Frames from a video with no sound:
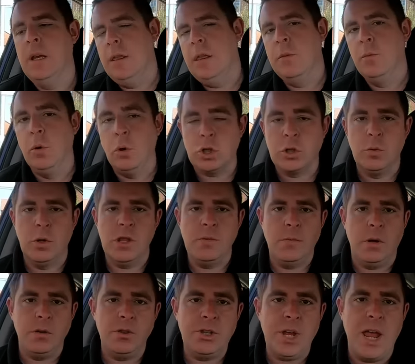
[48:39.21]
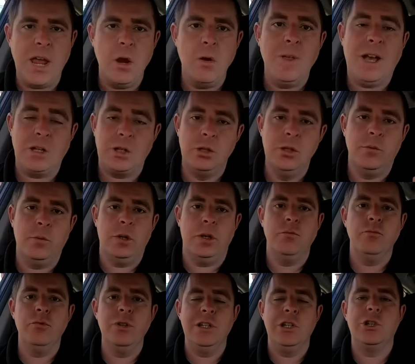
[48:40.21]
They've also won the Mondeo. That's another one
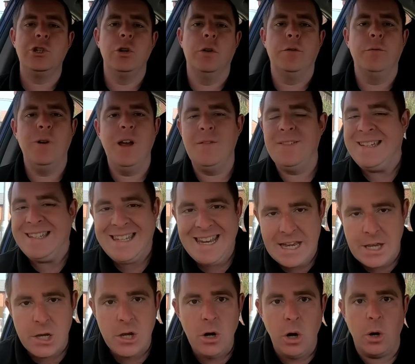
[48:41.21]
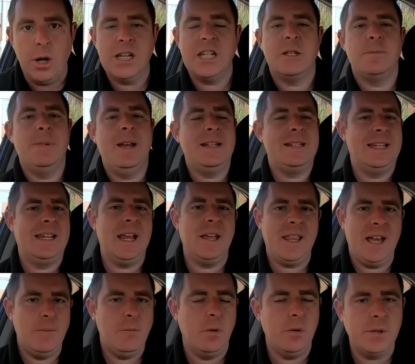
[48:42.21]
I'm really chuffed with. Did not expect to get
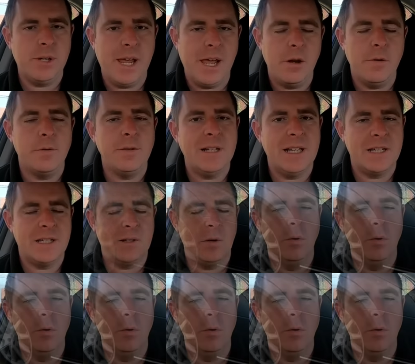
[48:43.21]
that Mondeo for less